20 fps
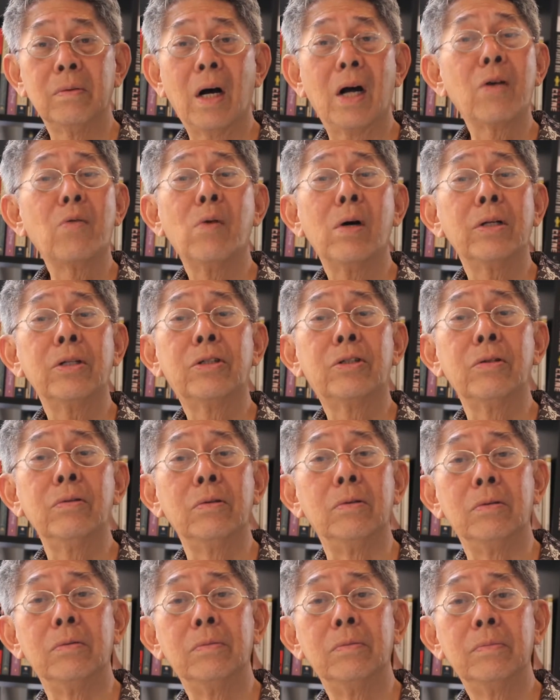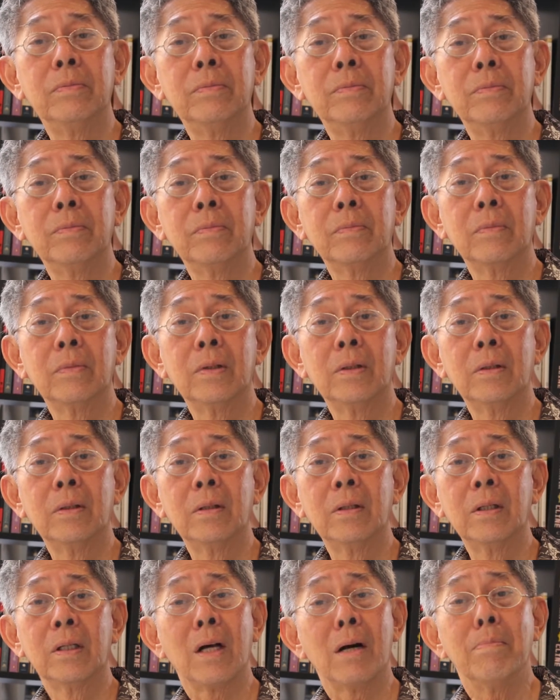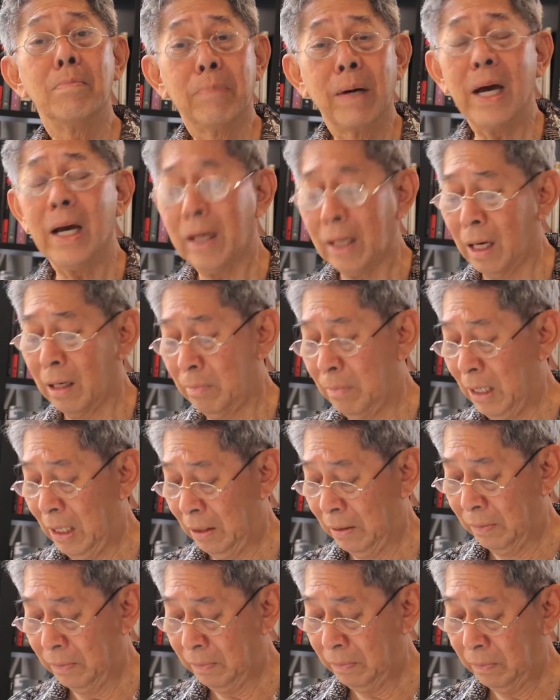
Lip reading: I want to come back, I mean.